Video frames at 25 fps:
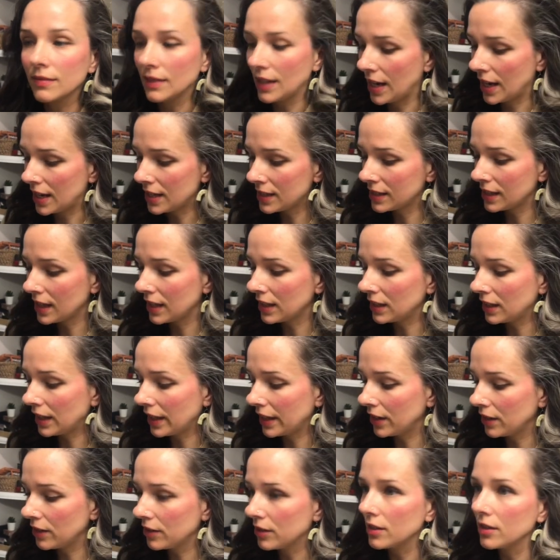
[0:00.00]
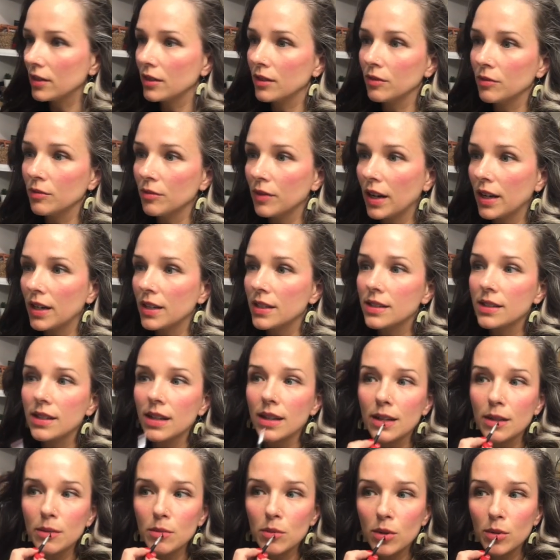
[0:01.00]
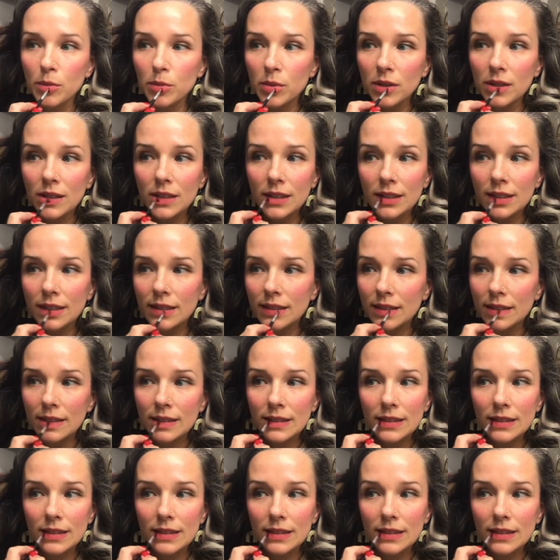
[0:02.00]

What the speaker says: As I layer, the red is getting more brilliant.